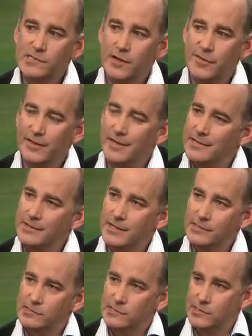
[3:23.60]
and I think
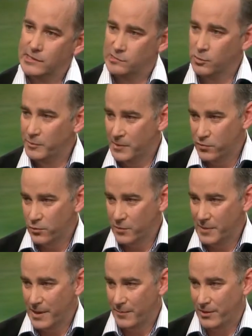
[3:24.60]
that's all been brought
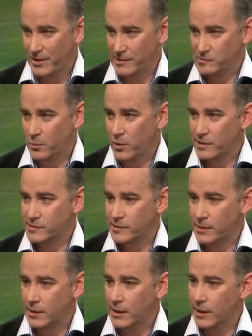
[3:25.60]
about by us wanting
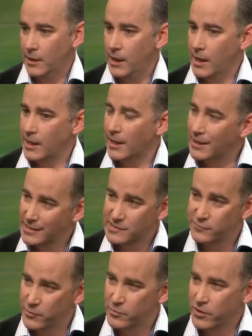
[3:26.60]
to get a
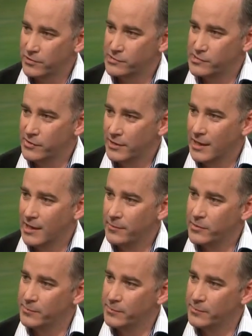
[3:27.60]
collective approach to the game.